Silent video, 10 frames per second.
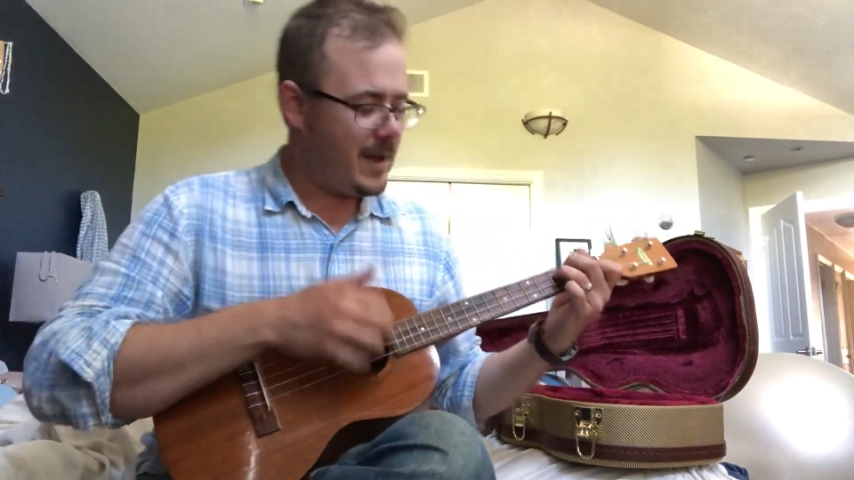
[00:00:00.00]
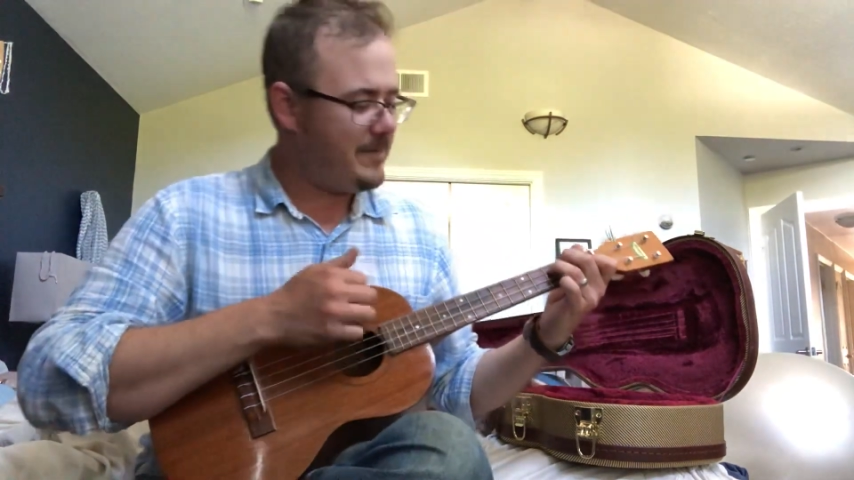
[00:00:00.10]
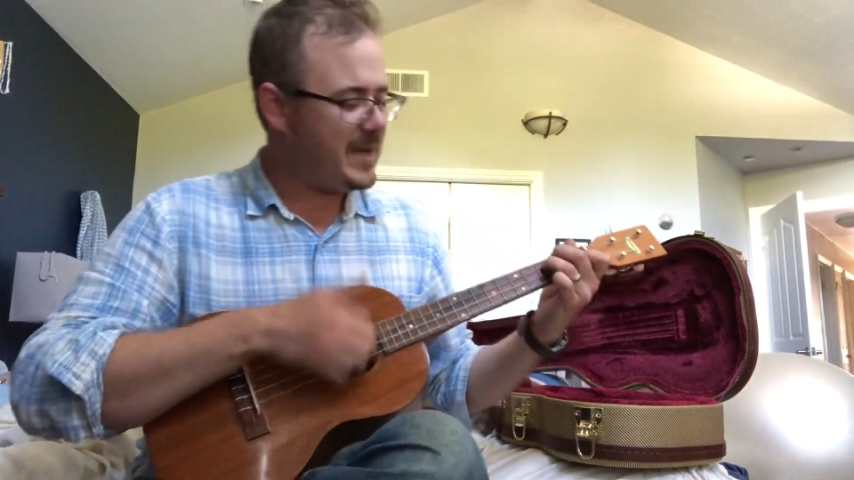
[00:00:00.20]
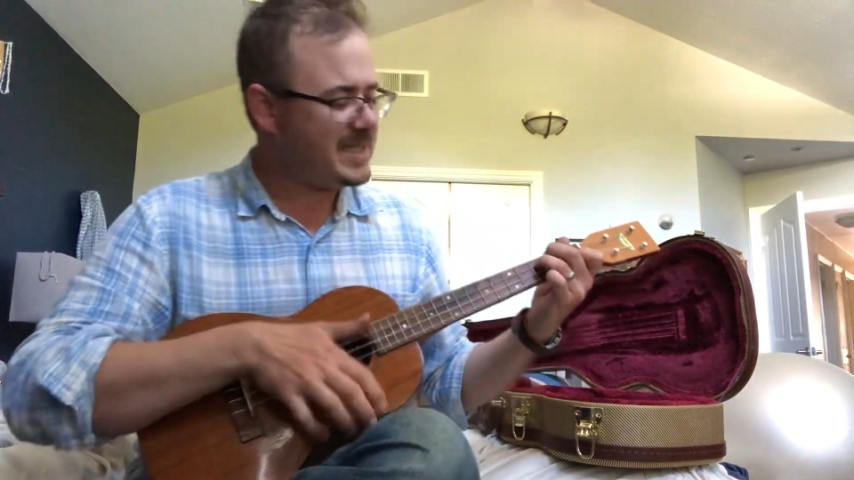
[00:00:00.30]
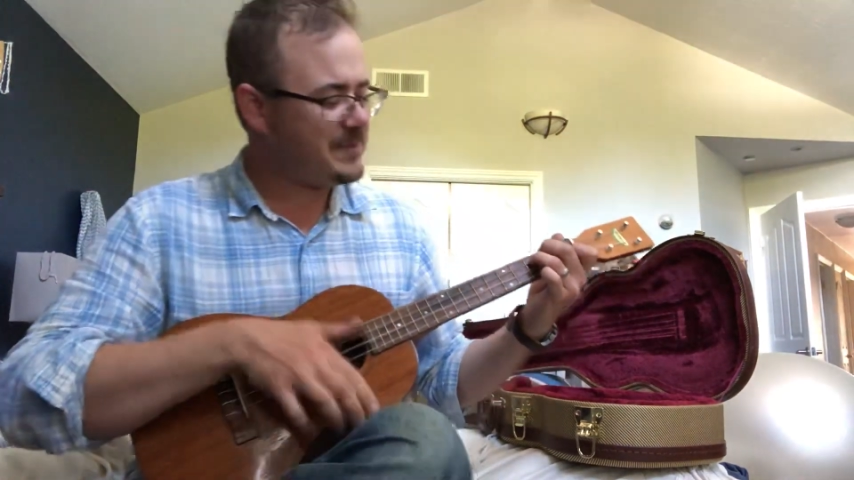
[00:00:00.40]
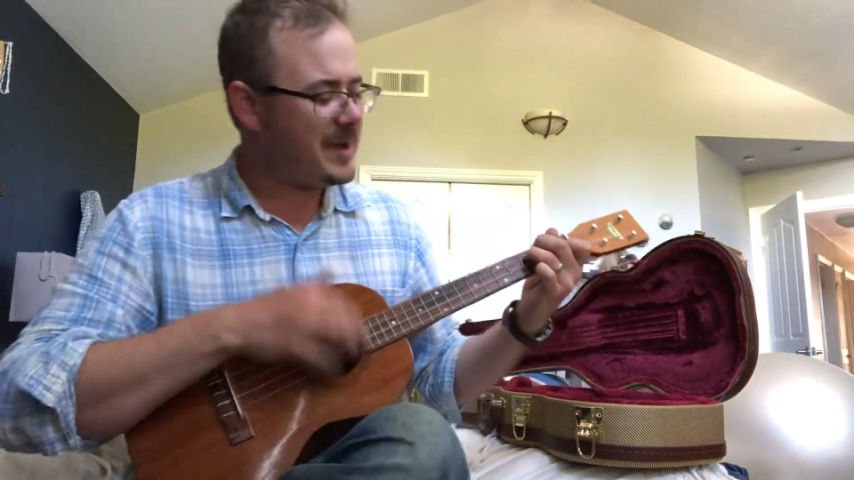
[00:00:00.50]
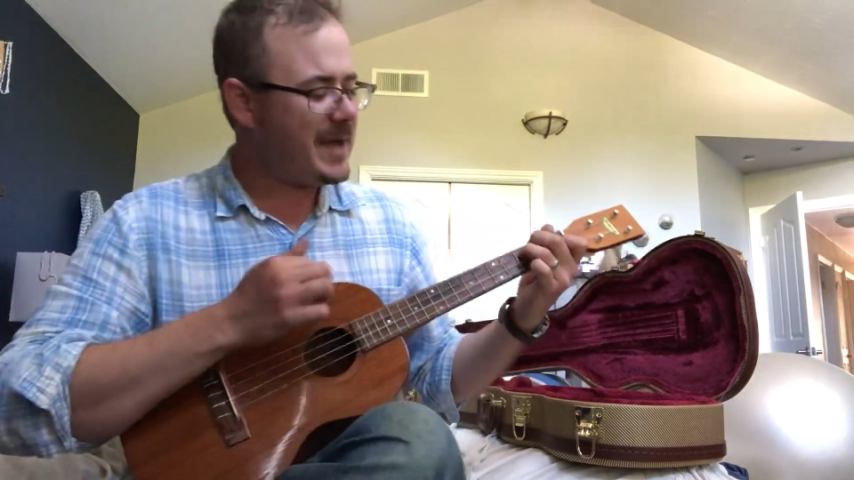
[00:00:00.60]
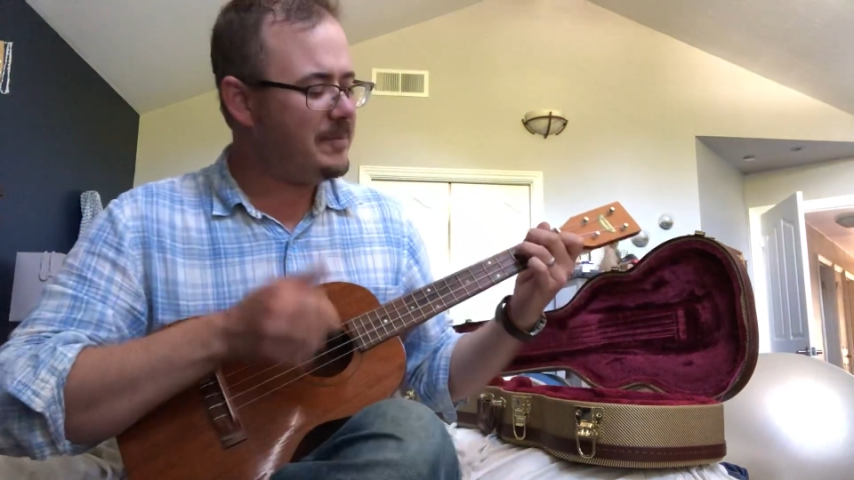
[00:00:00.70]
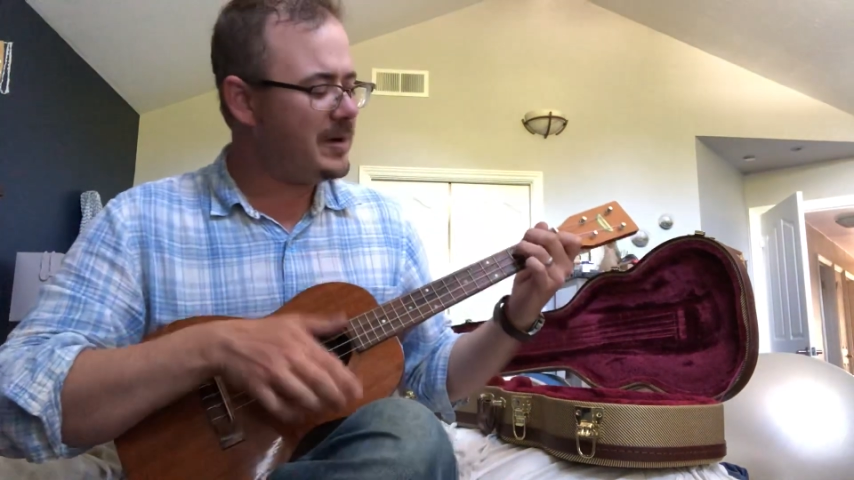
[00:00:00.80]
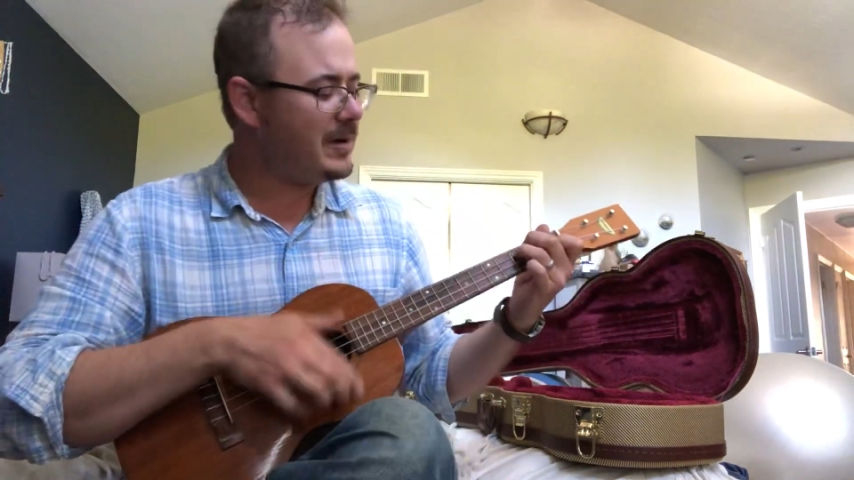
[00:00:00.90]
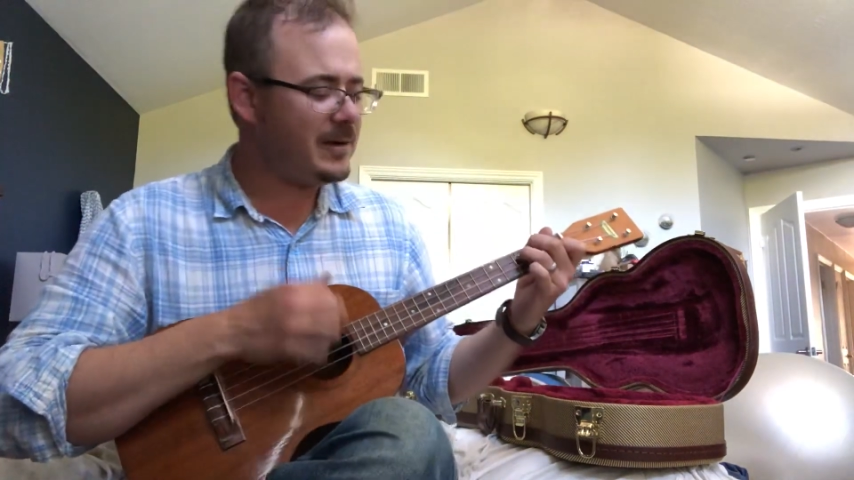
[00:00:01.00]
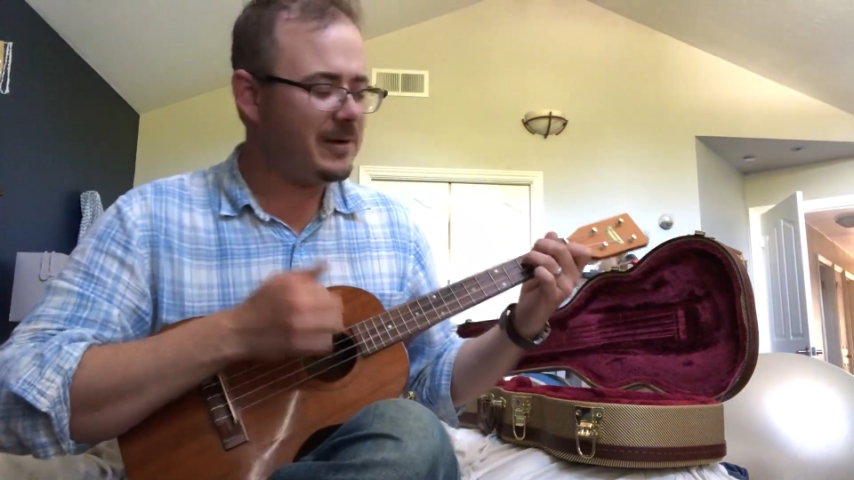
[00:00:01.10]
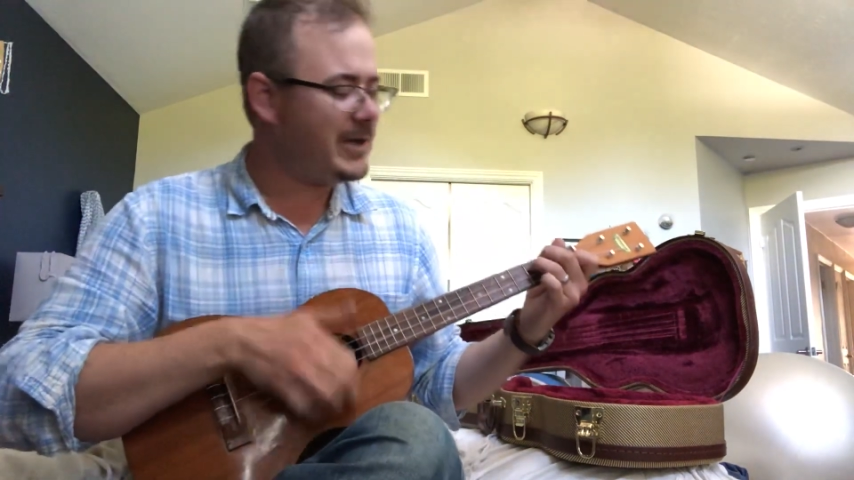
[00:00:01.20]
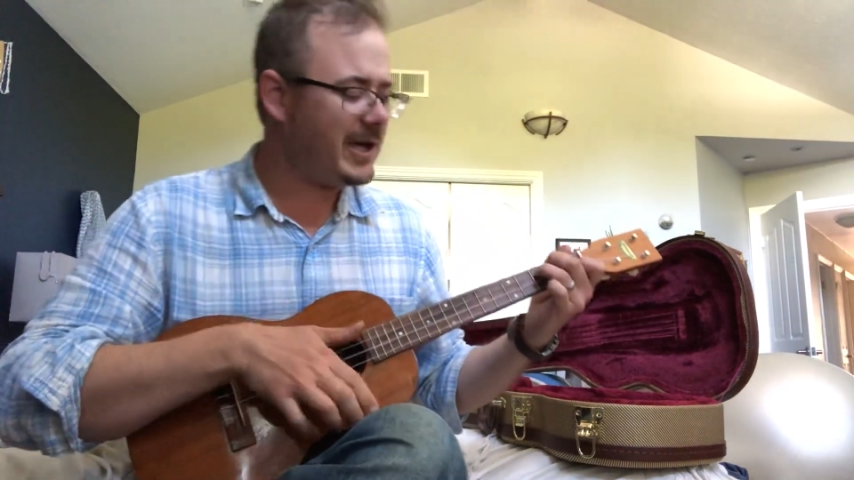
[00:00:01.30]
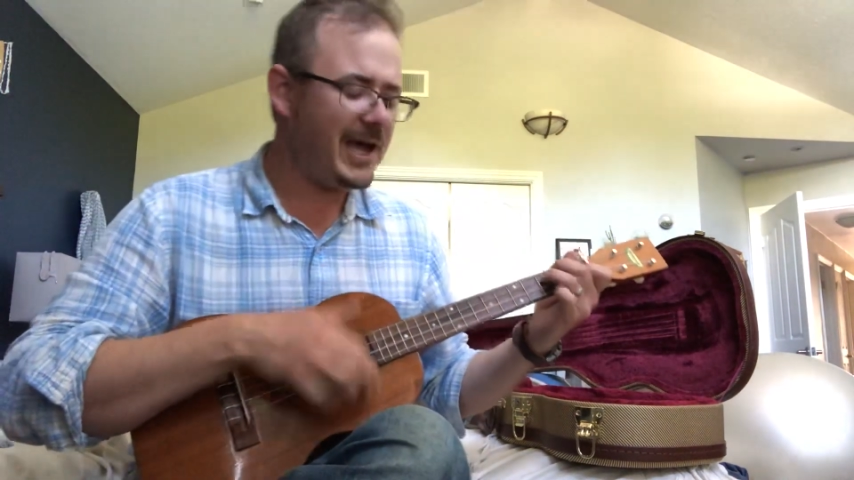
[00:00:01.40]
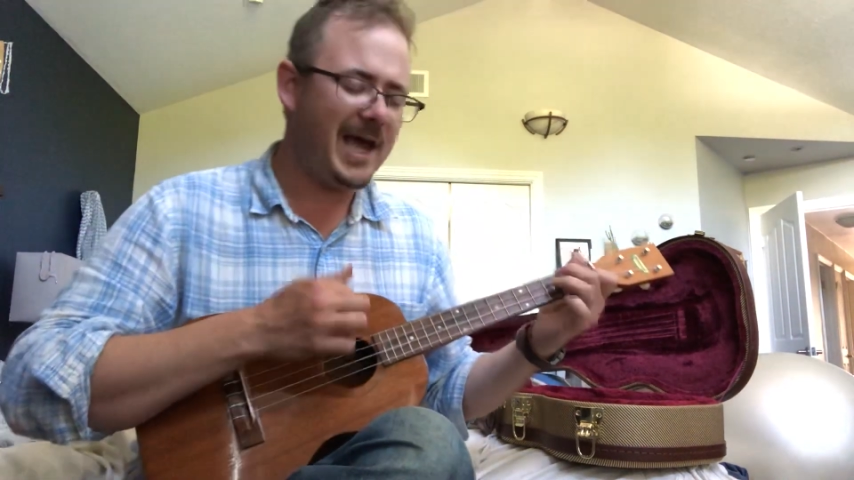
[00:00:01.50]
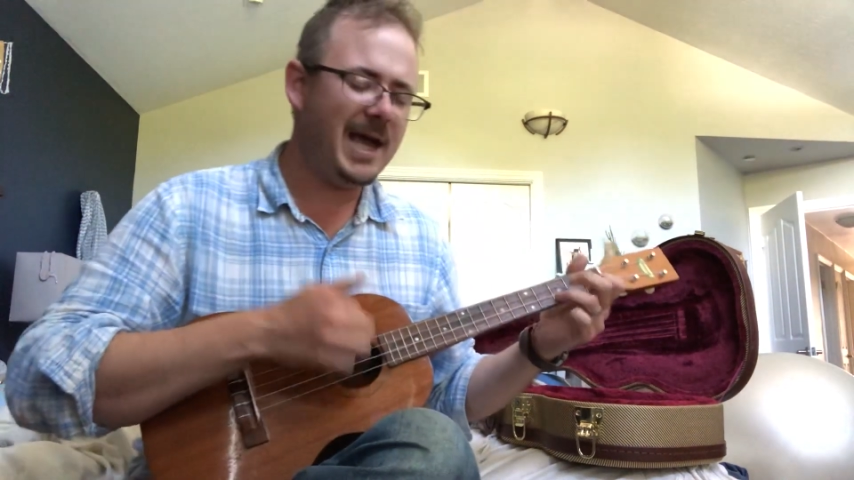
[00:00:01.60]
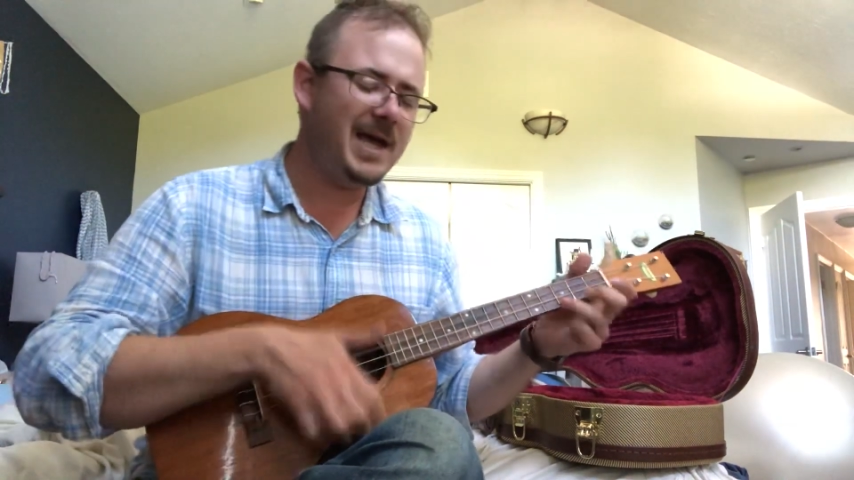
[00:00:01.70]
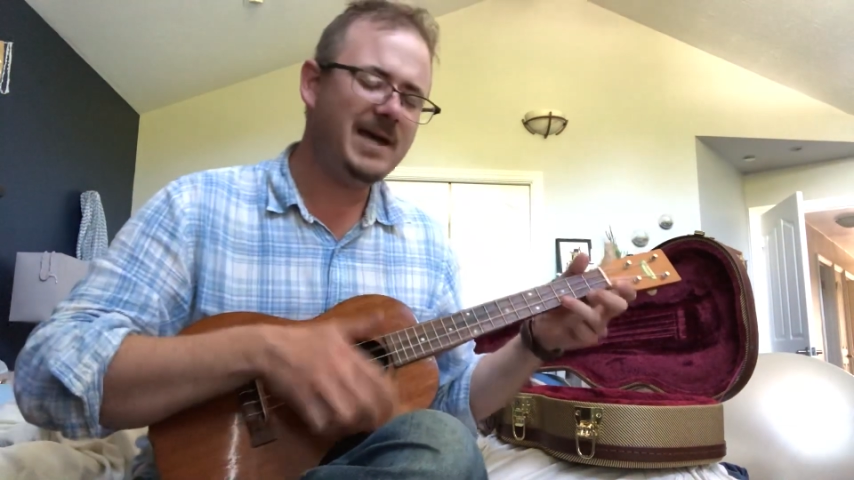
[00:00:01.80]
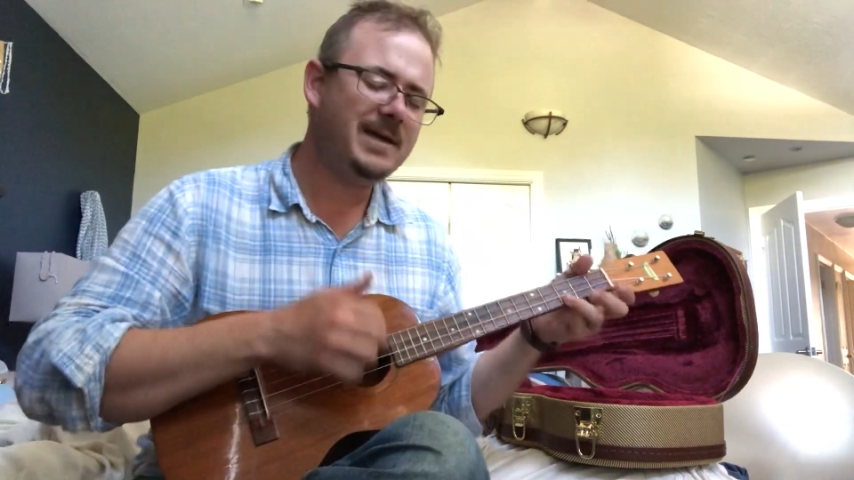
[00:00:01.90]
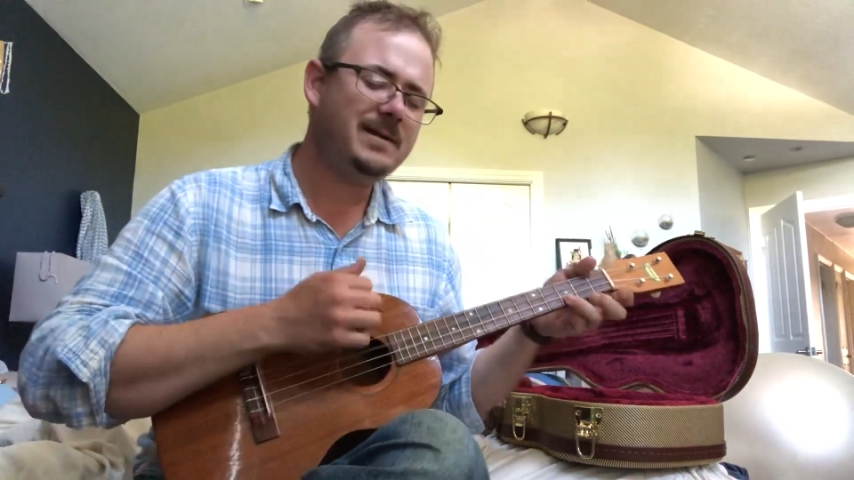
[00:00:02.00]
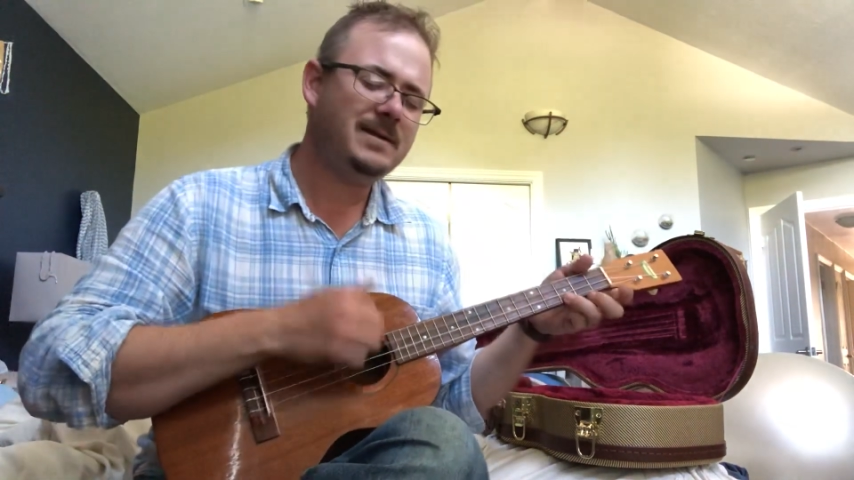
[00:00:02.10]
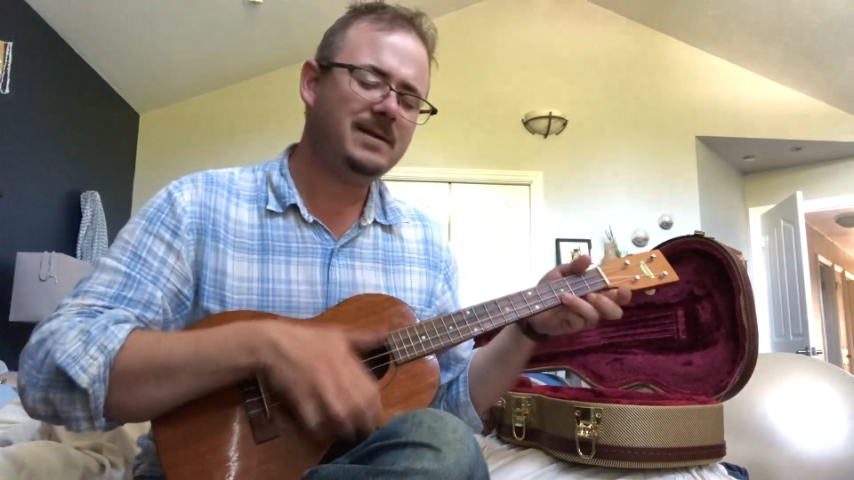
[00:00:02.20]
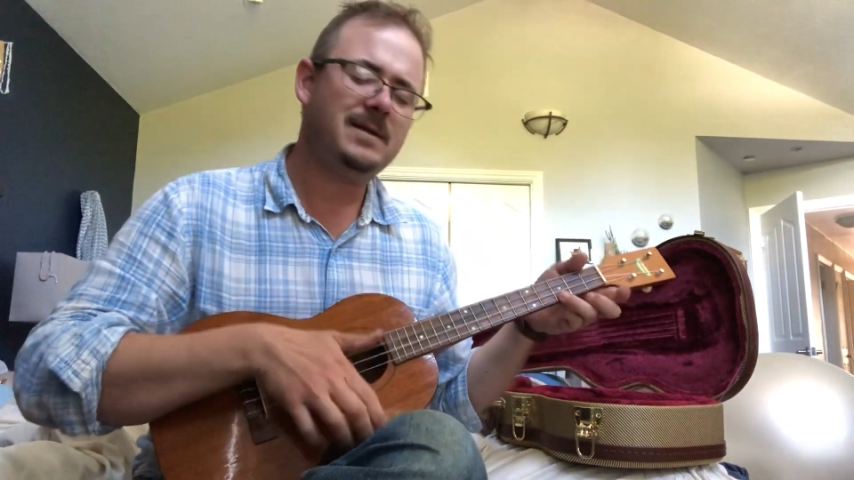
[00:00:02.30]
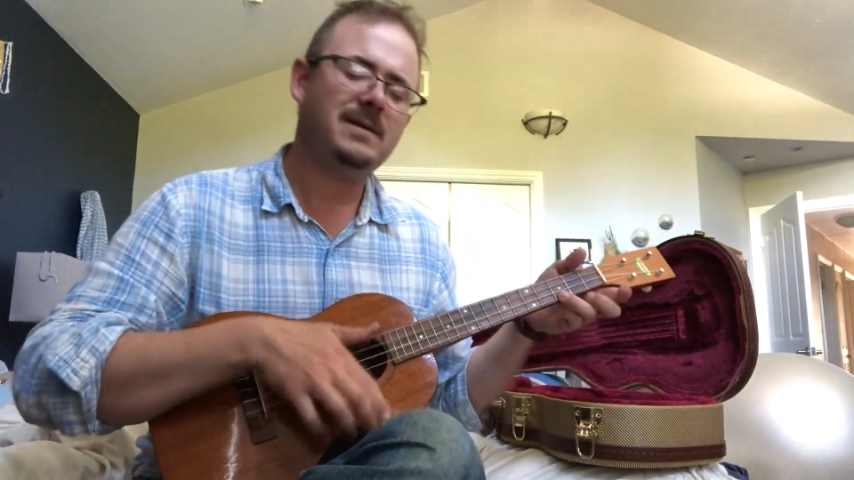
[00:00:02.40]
a piece of paper in her hand.